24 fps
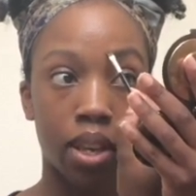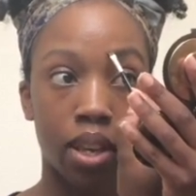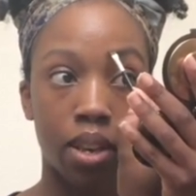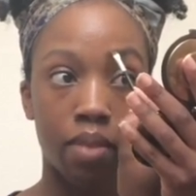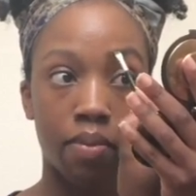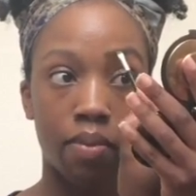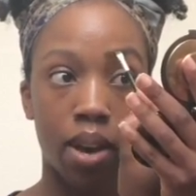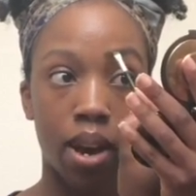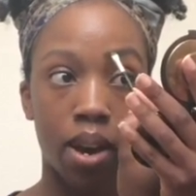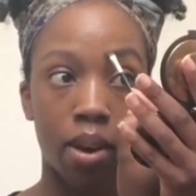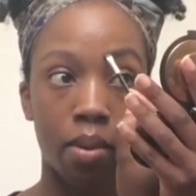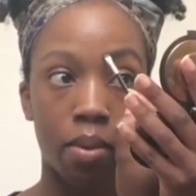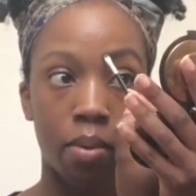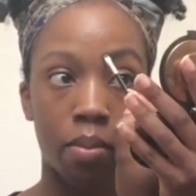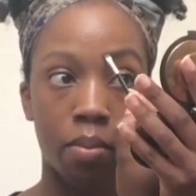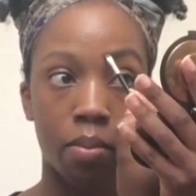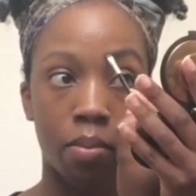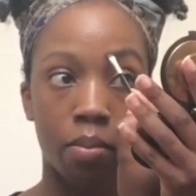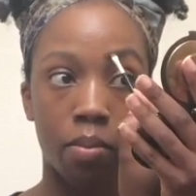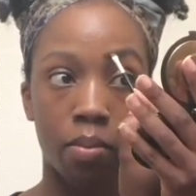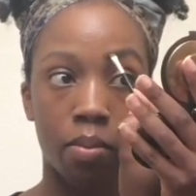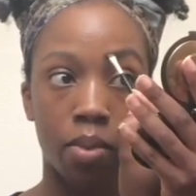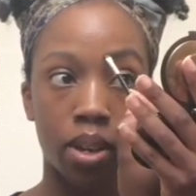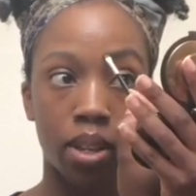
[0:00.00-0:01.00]
if I
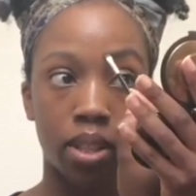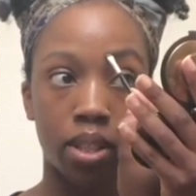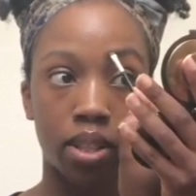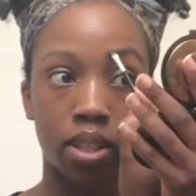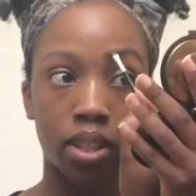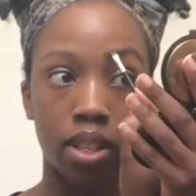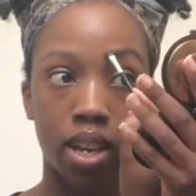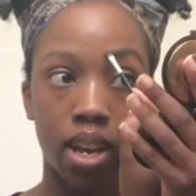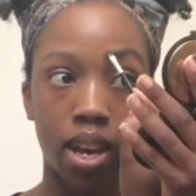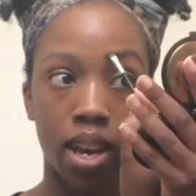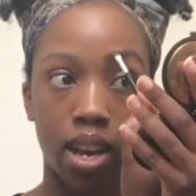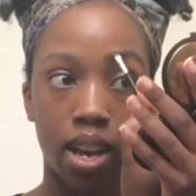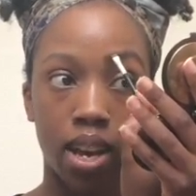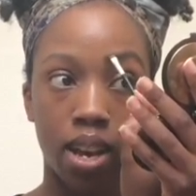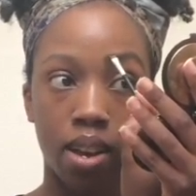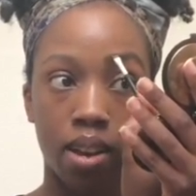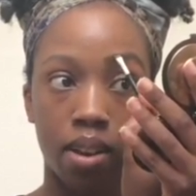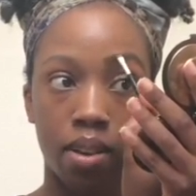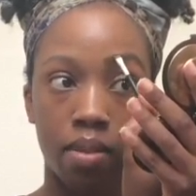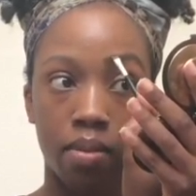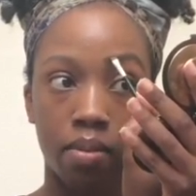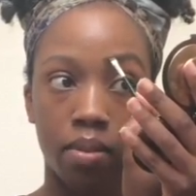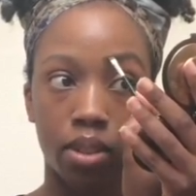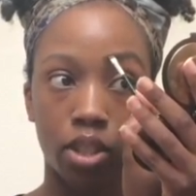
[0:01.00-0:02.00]
was to
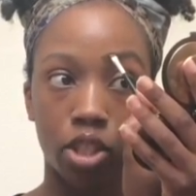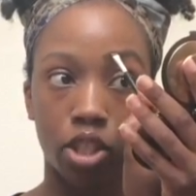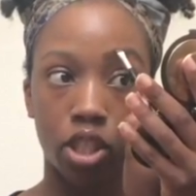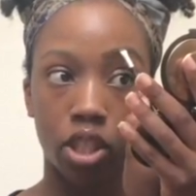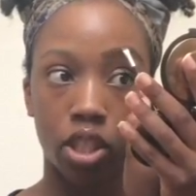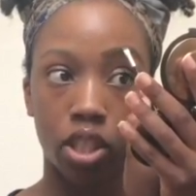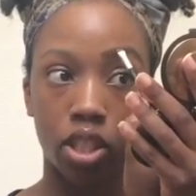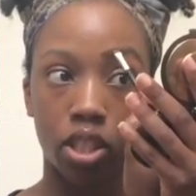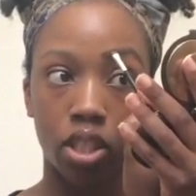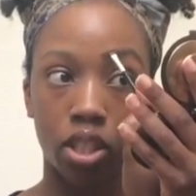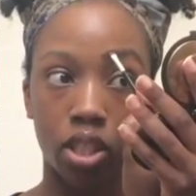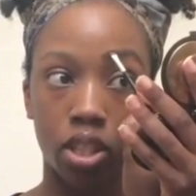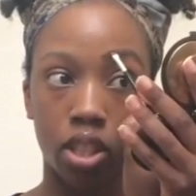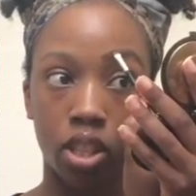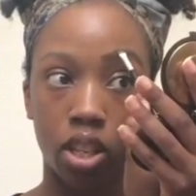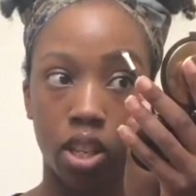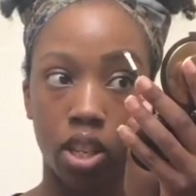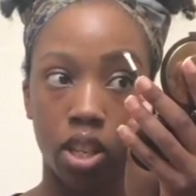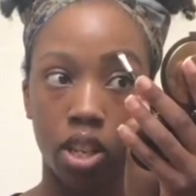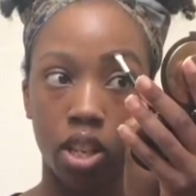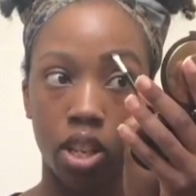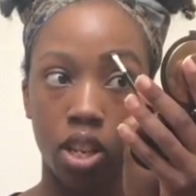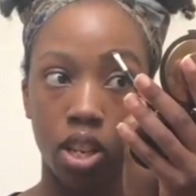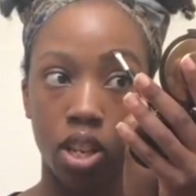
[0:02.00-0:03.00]
have just
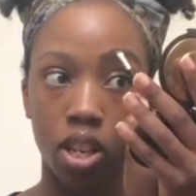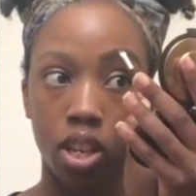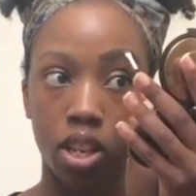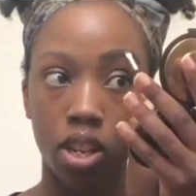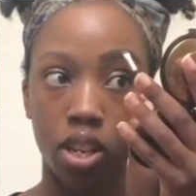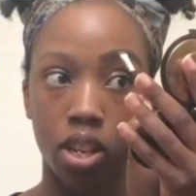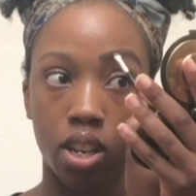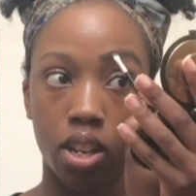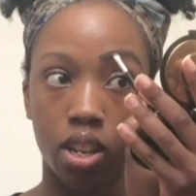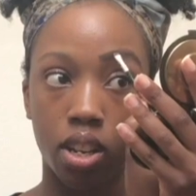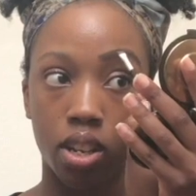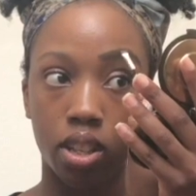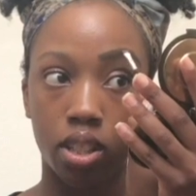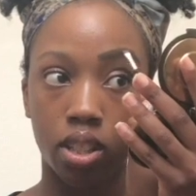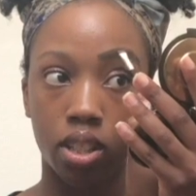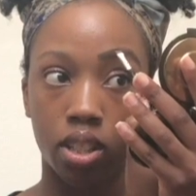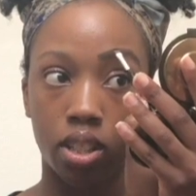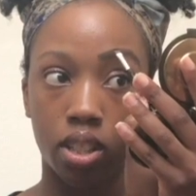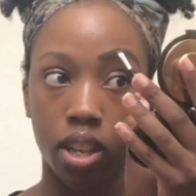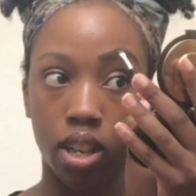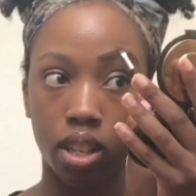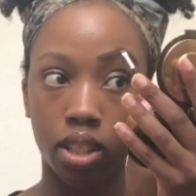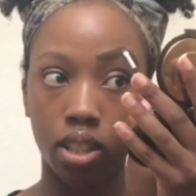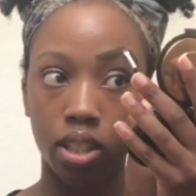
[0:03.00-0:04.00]

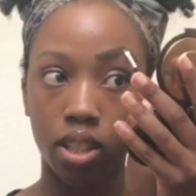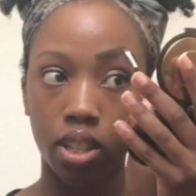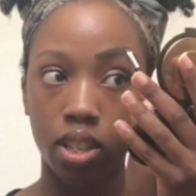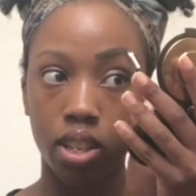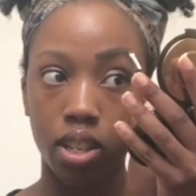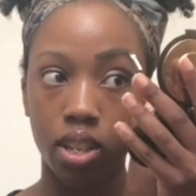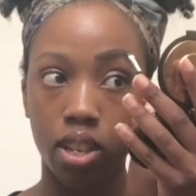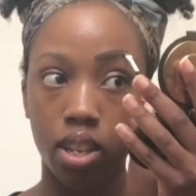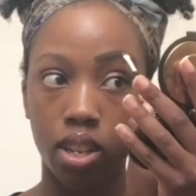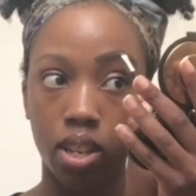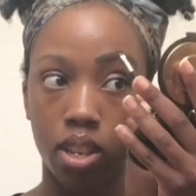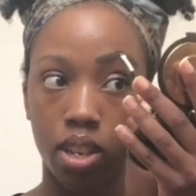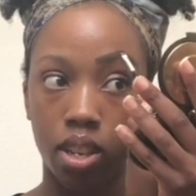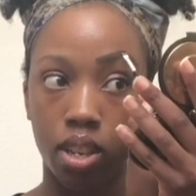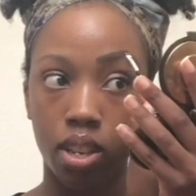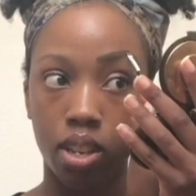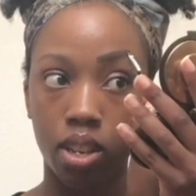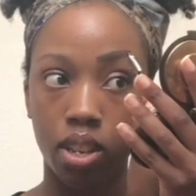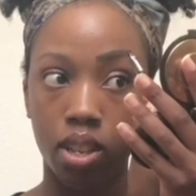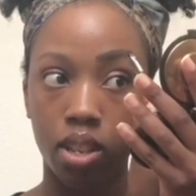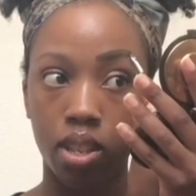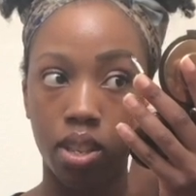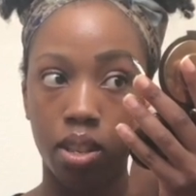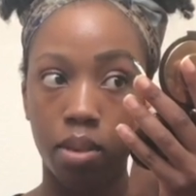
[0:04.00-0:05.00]
stuck
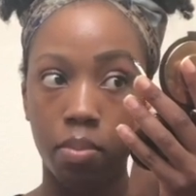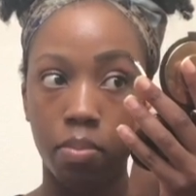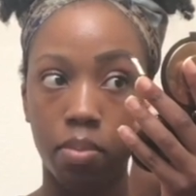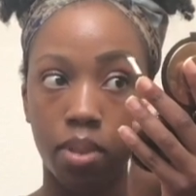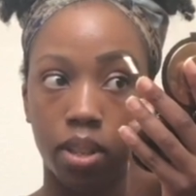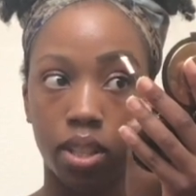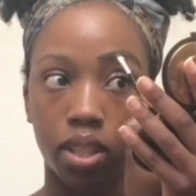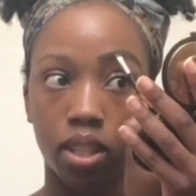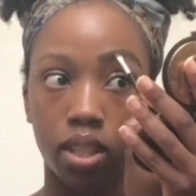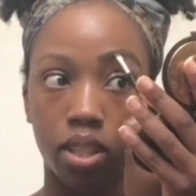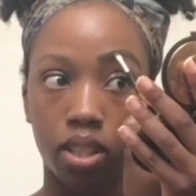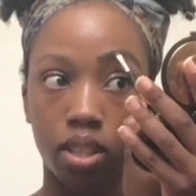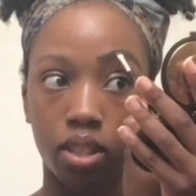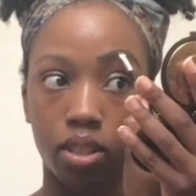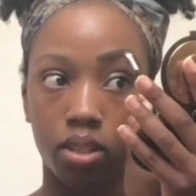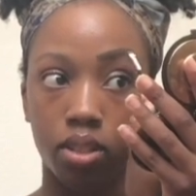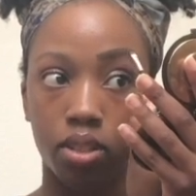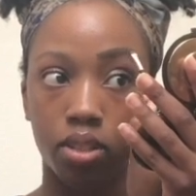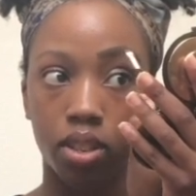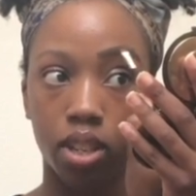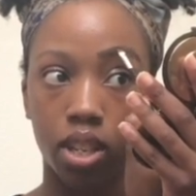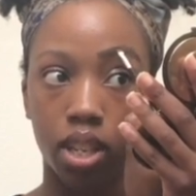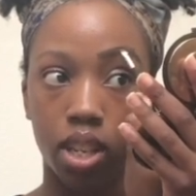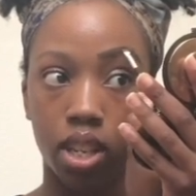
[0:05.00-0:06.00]
to the business
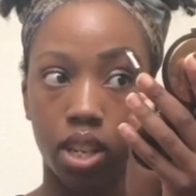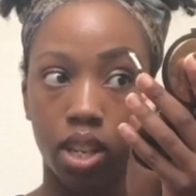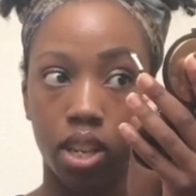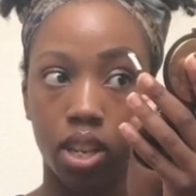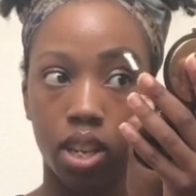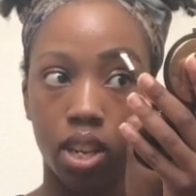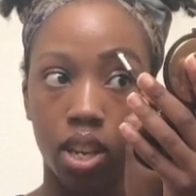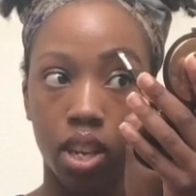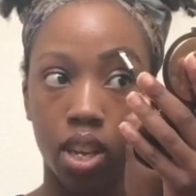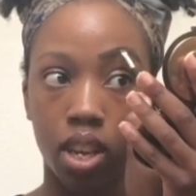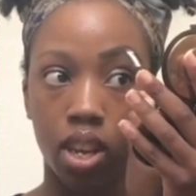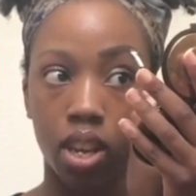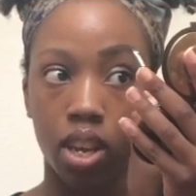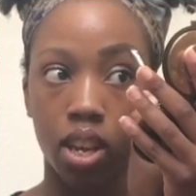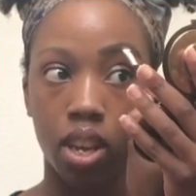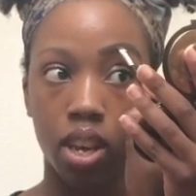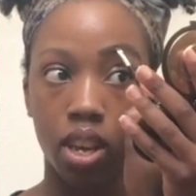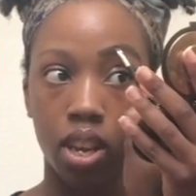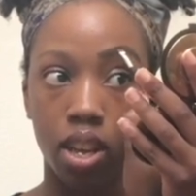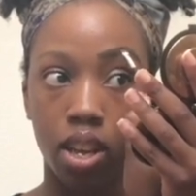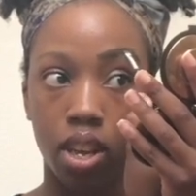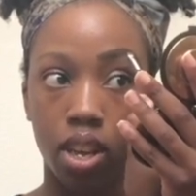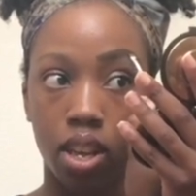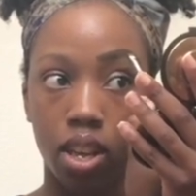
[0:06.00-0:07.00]
degree,
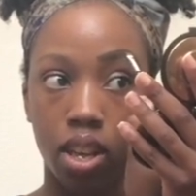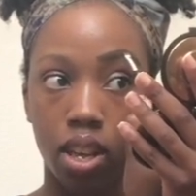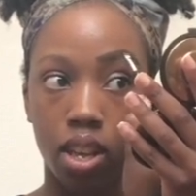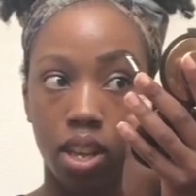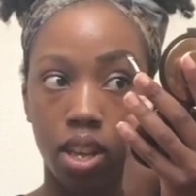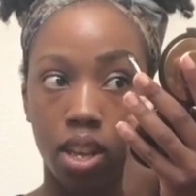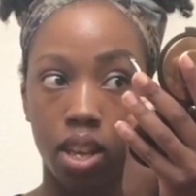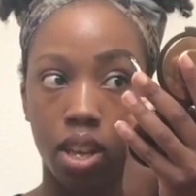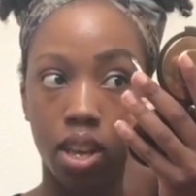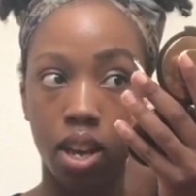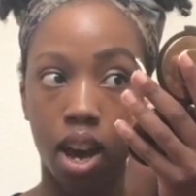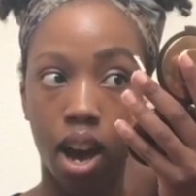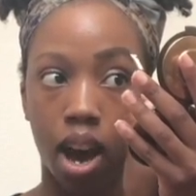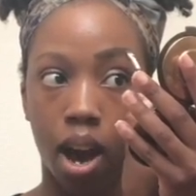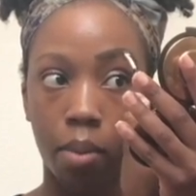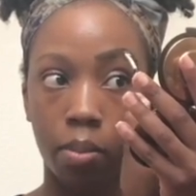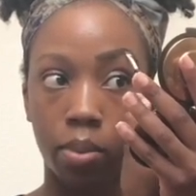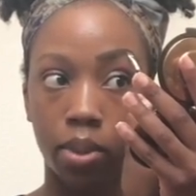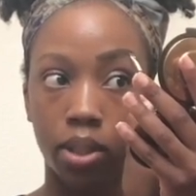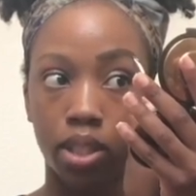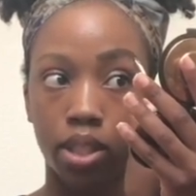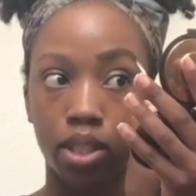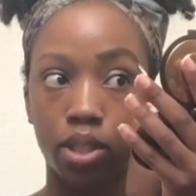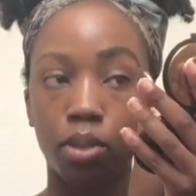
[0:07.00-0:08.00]

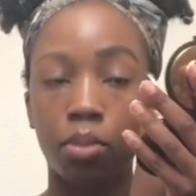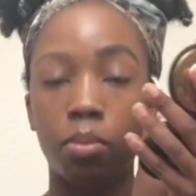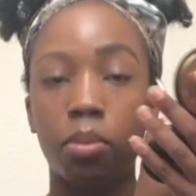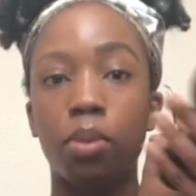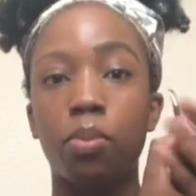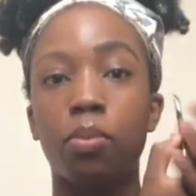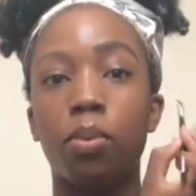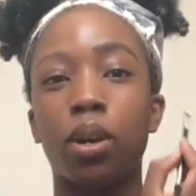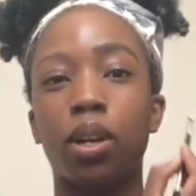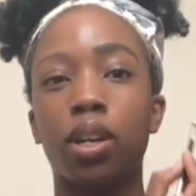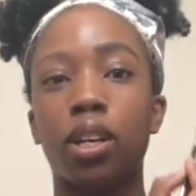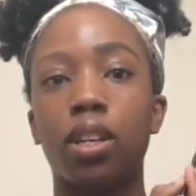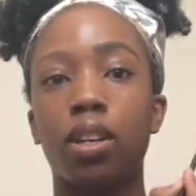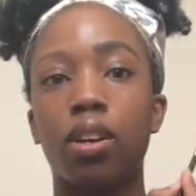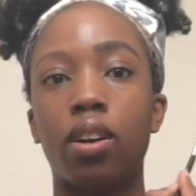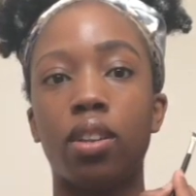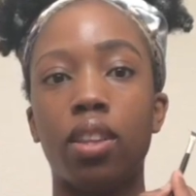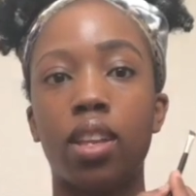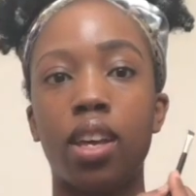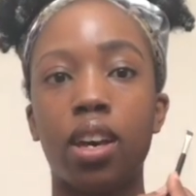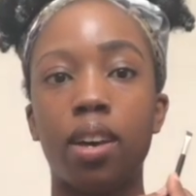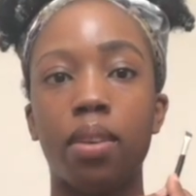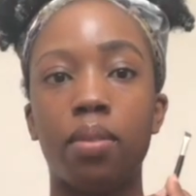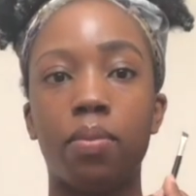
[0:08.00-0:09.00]
I would still be working
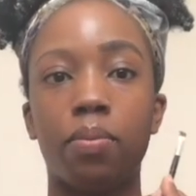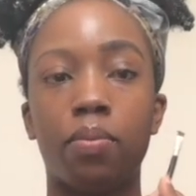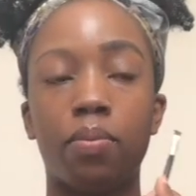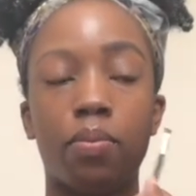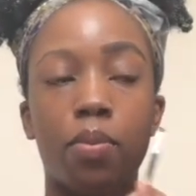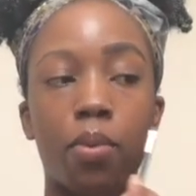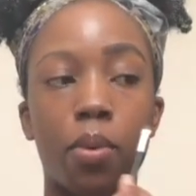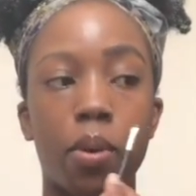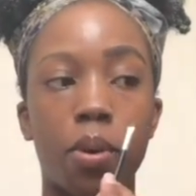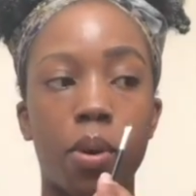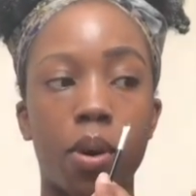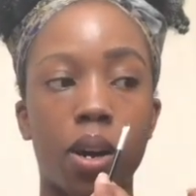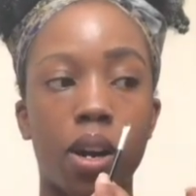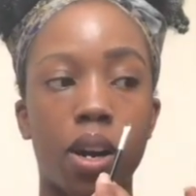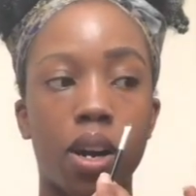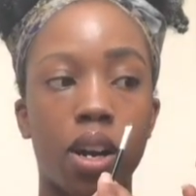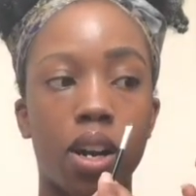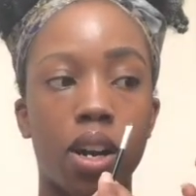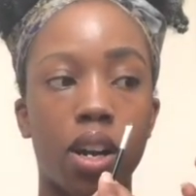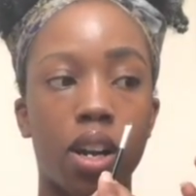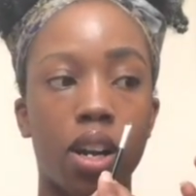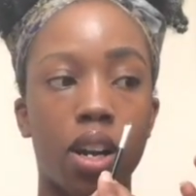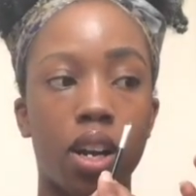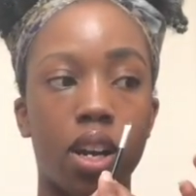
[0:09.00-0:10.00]
on that
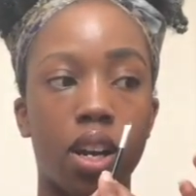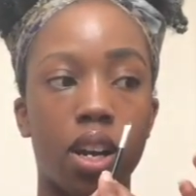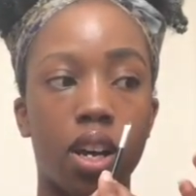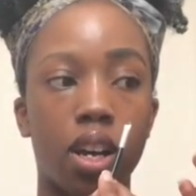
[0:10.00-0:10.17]
for